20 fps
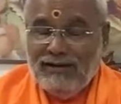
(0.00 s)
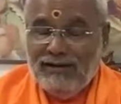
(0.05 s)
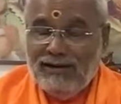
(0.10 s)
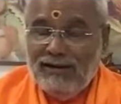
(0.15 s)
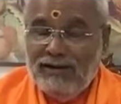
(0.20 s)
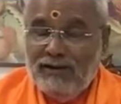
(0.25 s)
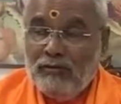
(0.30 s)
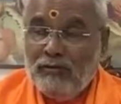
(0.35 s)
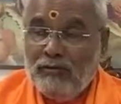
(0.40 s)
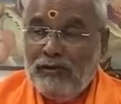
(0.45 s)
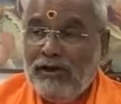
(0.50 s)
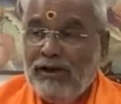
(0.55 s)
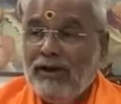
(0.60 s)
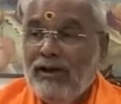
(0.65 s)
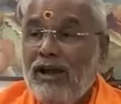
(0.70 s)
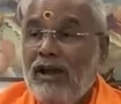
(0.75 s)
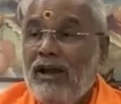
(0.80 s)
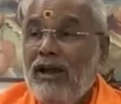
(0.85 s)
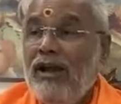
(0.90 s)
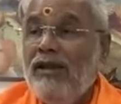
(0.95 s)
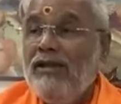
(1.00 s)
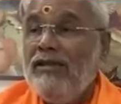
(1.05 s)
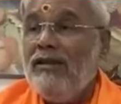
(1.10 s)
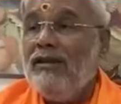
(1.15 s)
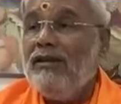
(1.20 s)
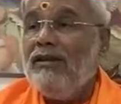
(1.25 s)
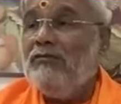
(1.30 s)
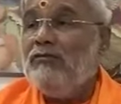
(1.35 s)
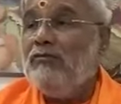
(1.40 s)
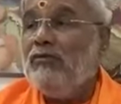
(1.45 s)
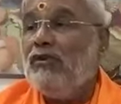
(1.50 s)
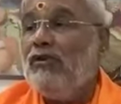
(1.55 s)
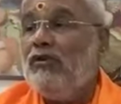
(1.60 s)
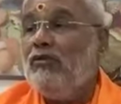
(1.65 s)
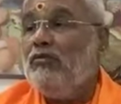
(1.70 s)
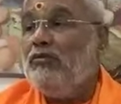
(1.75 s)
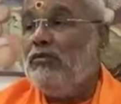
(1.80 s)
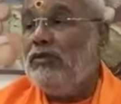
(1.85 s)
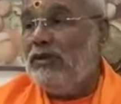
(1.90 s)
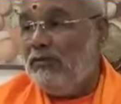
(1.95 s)
I have met nth number
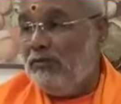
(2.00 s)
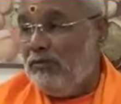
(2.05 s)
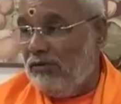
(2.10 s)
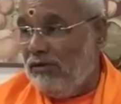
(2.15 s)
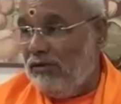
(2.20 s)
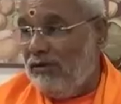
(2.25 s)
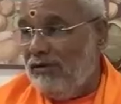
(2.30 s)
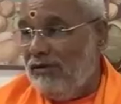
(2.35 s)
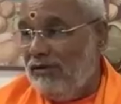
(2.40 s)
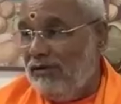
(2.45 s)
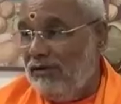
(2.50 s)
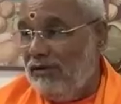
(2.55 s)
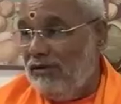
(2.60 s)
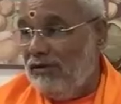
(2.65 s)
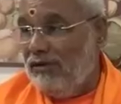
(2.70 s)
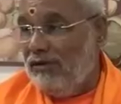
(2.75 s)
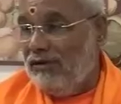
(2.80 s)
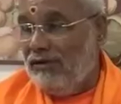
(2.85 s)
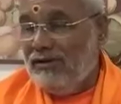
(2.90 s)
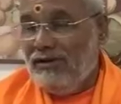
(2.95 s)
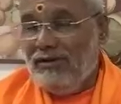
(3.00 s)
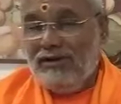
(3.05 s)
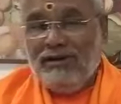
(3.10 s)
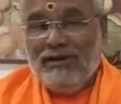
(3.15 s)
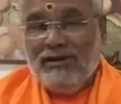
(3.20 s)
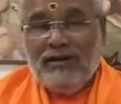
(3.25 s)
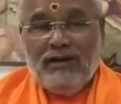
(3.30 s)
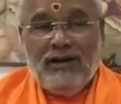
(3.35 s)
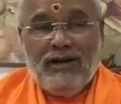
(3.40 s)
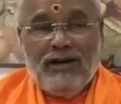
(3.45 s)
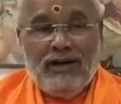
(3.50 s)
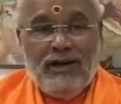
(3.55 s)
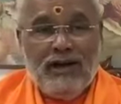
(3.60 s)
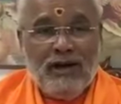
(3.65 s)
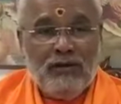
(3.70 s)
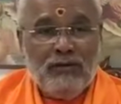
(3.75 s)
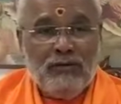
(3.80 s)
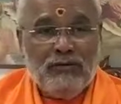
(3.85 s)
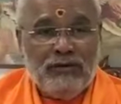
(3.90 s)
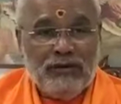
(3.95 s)
of people.
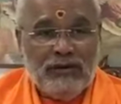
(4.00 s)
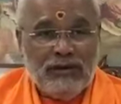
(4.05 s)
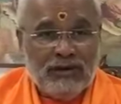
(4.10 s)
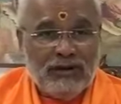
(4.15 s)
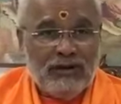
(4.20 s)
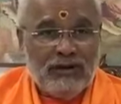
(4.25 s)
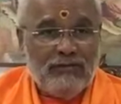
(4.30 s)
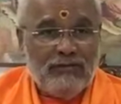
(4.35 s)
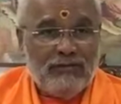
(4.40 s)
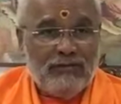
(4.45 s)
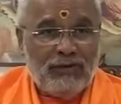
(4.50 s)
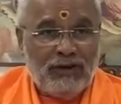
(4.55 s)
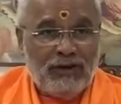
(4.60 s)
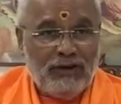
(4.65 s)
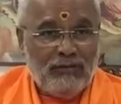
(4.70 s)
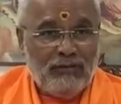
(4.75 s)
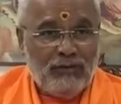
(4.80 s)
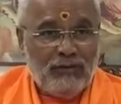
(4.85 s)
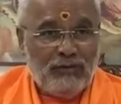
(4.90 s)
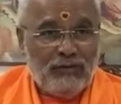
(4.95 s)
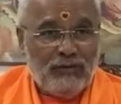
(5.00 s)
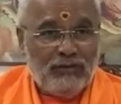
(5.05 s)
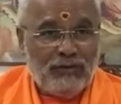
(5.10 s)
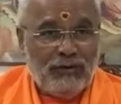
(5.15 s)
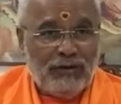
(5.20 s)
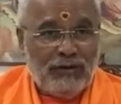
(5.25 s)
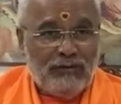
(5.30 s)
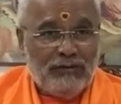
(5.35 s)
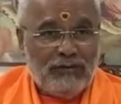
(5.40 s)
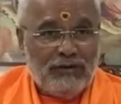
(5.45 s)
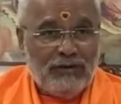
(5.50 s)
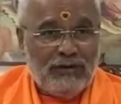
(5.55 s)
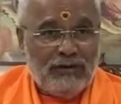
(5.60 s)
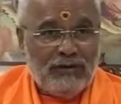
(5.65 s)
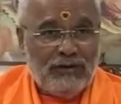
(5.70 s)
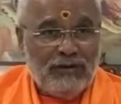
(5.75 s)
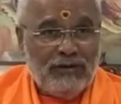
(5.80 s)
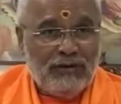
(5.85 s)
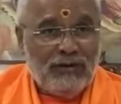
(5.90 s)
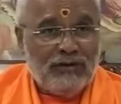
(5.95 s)
How they came to Swamiji,
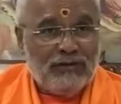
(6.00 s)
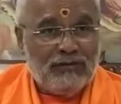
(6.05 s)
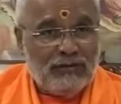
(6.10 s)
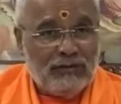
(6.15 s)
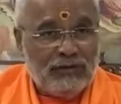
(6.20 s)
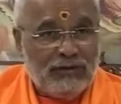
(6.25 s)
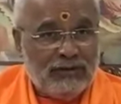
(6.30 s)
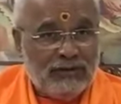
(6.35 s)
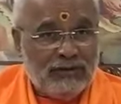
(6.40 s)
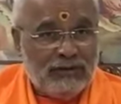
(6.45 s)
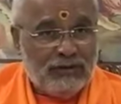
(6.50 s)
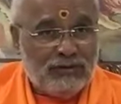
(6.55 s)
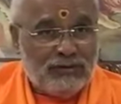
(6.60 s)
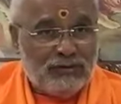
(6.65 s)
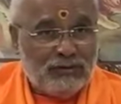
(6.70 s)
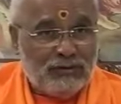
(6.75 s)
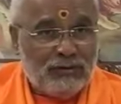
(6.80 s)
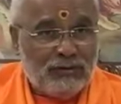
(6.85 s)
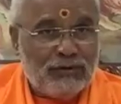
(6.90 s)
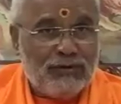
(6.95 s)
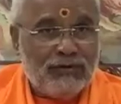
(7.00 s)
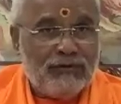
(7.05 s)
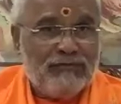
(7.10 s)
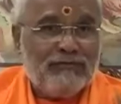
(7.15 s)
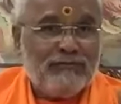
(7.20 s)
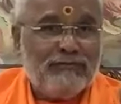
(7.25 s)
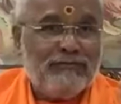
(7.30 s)
each one has a story.